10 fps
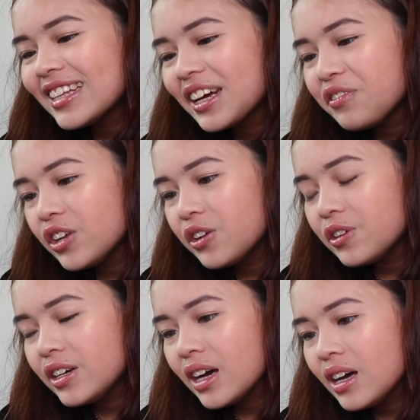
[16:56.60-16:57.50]
The second
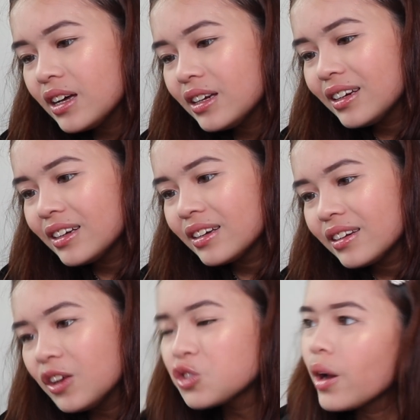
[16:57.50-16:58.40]
video done.
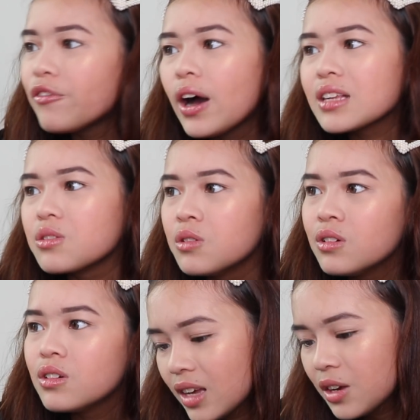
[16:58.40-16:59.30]
That's quite fast
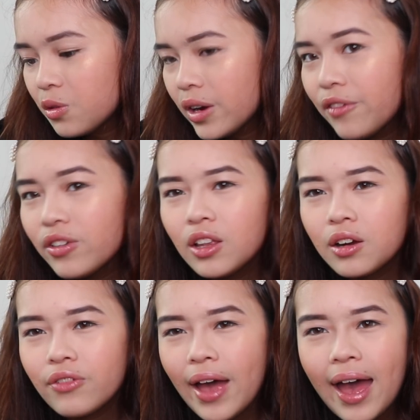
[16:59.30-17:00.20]
though. So I don't have a
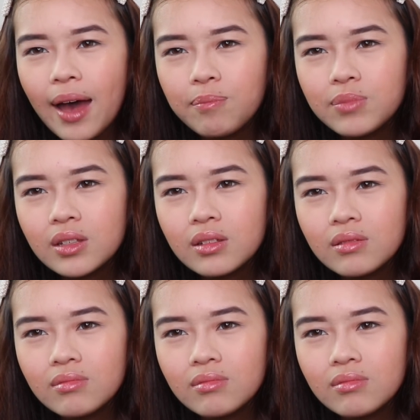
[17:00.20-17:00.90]
lot of apps.